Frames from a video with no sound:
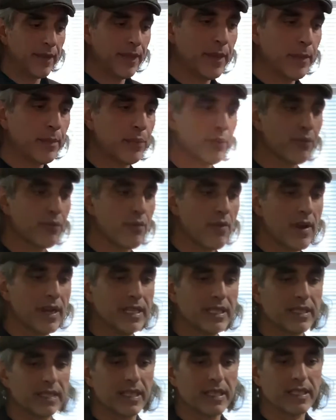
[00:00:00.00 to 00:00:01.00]
the
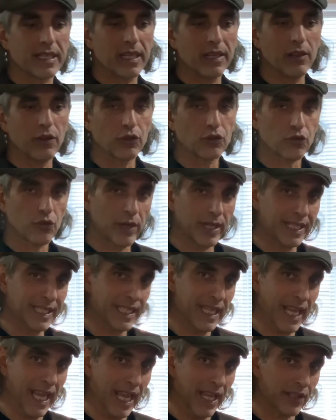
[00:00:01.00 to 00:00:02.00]
price is a little tricky
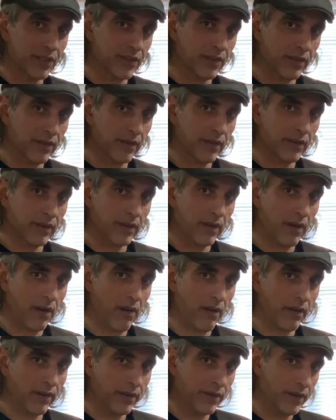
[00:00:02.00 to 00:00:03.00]
to answer
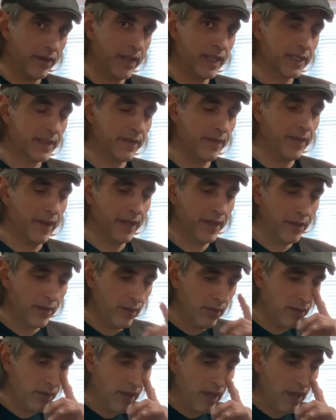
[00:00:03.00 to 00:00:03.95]
on this video.